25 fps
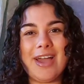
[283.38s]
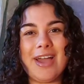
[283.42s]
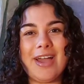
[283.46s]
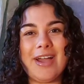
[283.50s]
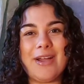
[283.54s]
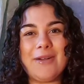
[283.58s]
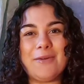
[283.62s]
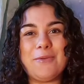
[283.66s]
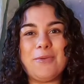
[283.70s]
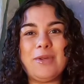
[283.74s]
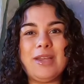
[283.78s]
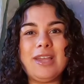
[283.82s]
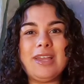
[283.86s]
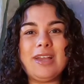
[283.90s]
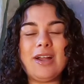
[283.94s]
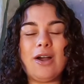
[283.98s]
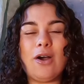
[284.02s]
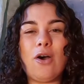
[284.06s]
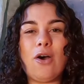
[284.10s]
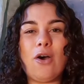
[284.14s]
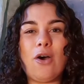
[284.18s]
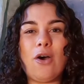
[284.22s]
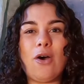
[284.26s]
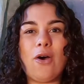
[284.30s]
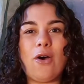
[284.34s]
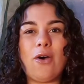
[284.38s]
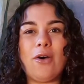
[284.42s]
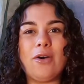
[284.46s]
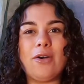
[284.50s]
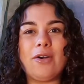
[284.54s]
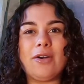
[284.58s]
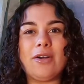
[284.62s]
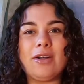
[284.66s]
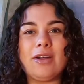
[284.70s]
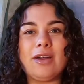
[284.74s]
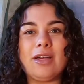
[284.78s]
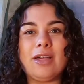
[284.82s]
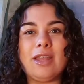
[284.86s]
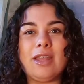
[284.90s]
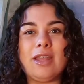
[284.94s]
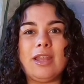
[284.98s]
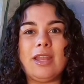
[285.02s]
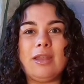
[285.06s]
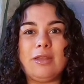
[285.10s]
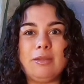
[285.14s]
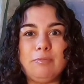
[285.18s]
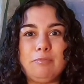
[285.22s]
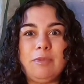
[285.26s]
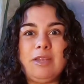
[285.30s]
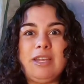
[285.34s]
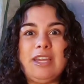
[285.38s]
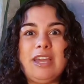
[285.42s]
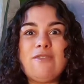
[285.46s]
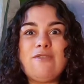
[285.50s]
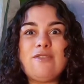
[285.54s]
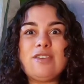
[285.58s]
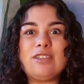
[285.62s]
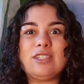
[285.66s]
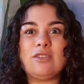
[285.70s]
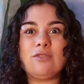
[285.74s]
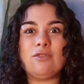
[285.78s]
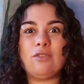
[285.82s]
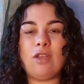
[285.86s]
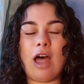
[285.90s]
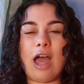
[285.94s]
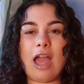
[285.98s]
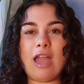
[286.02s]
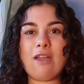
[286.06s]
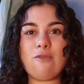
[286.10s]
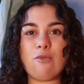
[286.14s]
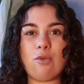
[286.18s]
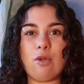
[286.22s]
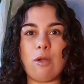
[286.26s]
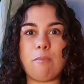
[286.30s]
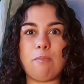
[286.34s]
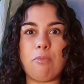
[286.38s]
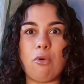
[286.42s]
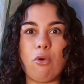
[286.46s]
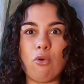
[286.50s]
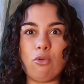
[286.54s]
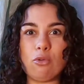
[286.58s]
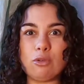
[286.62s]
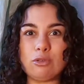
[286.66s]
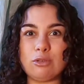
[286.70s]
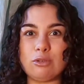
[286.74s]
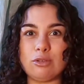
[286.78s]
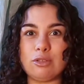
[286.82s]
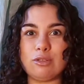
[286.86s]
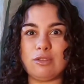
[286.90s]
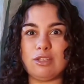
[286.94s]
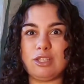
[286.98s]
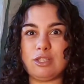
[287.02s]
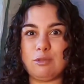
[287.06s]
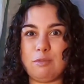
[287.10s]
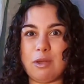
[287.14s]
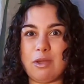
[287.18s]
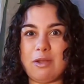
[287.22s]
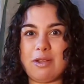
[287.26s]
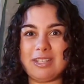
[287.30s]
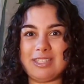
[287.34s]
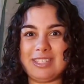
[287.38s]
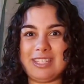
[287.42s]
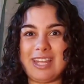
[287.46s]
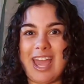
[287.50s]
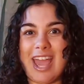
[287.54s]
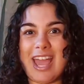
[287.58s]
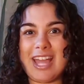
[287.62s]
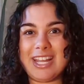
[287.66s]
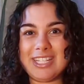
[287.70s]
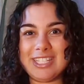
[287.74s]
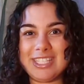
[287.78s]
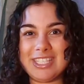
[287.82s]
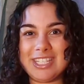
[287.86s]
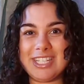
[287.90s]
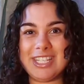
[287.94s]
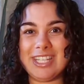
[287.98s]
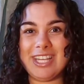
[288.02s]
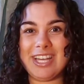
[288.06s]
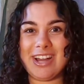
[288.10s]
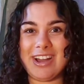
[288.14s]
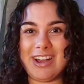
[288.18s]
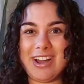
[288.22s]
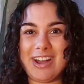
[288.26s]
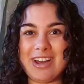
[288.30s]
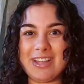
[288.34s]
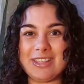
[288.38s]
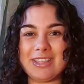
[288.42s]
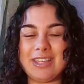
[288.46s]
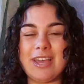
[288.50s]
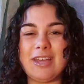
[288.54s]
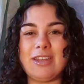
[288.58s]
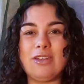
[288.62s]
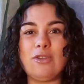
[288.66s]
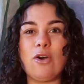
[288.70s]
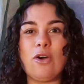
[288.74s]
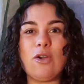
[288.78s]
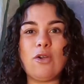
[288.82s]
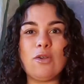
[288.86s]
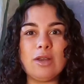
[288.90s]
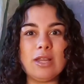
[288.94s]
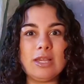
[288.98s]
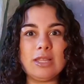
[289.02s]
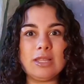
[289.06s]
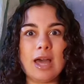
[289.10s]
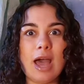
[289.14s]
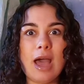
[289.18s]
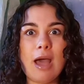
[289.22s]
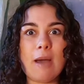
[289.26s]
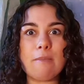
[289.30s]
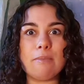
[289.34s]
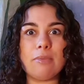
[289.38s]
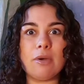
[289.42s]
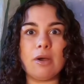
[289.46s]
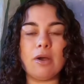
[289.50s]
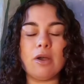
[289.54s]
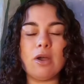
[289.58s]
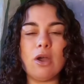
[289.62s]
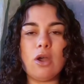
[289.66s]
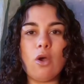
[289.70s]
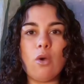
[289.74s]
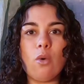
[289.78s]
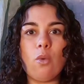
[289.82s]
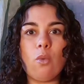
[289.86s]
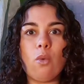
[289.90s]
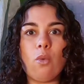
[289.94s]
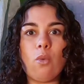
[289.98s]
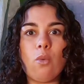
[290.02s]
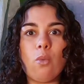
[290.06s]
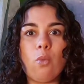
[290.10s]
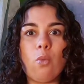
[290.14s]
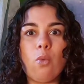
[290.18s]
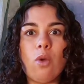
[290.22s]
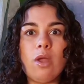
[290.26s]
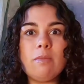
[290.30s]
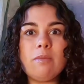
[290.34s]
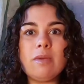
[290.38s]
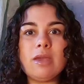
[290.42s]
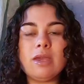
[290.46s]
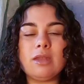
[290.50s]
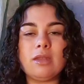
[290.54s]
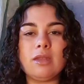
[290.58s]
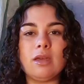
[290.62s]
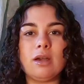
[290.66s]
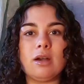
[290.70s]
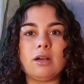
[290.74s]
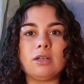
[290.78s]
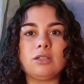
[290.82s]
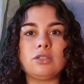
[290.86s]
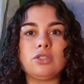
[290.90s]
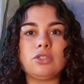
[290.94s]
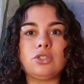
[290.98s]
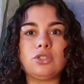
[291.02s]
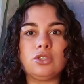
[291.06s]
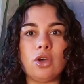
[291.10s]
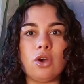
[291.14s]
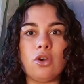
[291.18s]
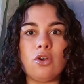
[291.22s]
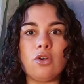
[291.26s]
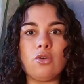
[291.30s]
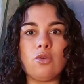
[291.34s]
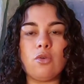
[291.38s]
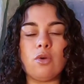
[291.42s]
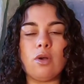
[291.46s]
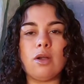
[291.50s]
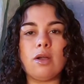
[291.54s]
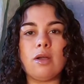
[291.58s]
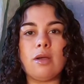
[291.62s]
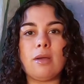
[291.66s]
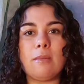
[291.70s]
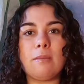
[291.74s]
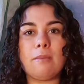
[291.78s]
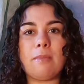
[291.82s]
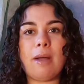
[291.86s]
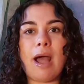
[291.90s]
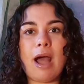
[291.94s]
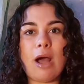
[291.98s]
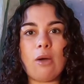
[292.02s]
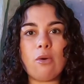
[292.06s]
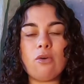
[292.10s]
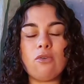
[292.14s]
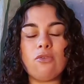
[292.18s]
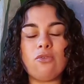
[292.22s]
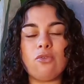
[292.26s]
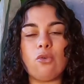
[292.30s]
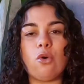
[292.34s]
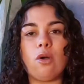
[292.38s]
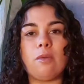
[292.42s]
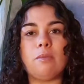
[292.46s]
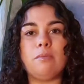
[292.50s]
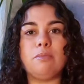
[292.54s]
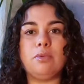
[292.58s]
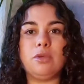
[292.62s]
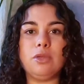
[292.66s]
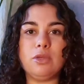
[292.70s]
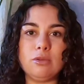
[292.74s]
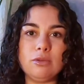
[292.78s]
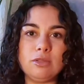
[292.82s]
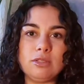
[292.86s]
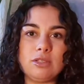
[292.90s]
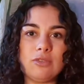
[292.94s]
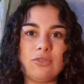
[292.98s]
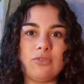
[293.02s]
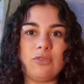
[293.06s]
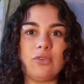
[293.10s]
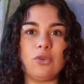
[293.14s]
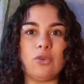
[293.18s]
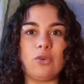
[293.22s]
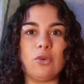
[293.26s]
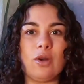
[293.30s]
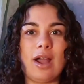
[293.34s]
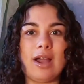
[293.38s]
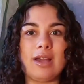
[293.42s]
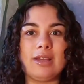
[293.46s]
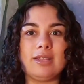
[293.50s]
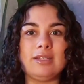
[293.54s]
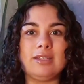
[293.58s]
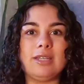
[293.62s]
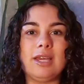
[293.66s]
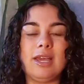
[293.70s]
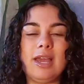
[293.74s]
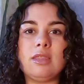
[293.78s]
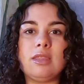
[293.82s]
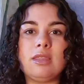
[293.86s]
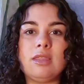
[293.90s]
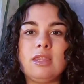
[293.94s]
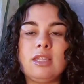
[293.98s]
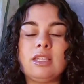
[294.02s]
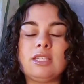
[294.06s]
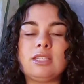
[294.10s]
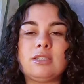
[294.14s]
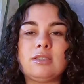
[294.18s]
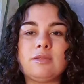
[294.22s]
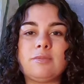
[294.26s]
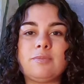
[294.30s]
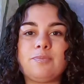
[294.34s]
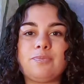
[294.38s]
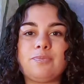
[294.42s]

We are givers of life. We're portals for spirits to enter the earth. And not only that, but women are so powerful and beautiful. And this